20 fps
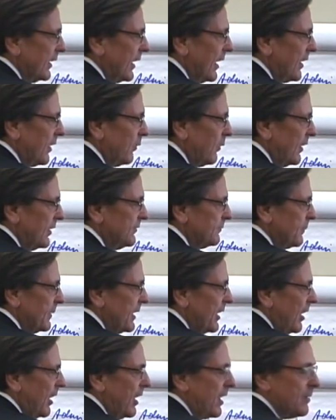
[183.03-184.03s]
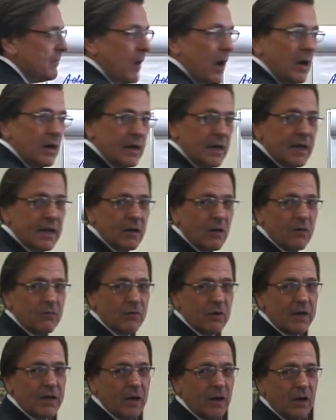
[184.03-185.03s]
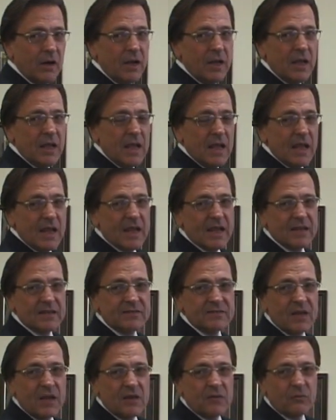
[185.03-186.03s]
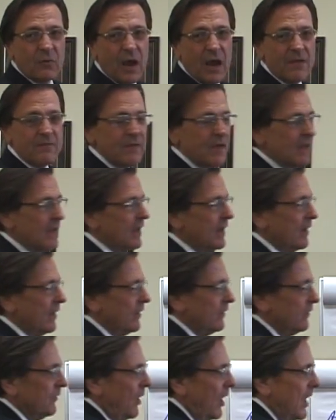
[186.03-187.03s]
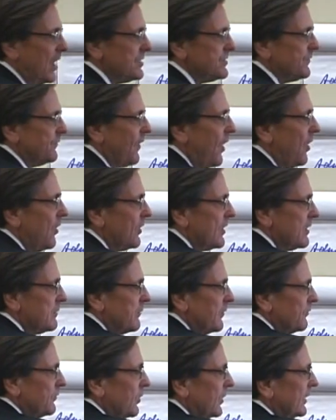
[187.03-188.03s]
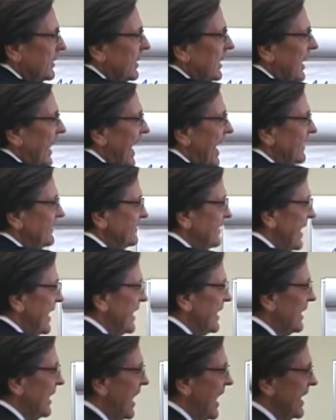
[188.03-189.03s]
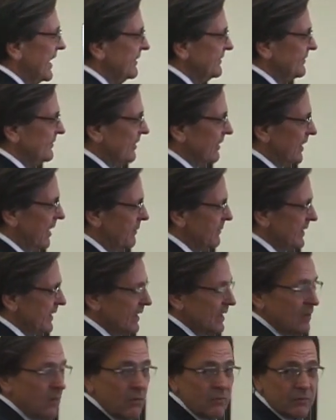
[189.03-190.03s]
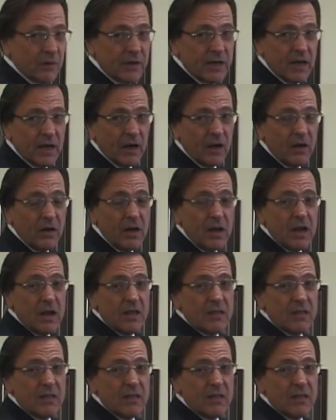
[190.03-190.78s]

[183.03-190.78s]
In other words, PR and marketing over here is driving in a large volume of good Class A clients. They're coming in over here.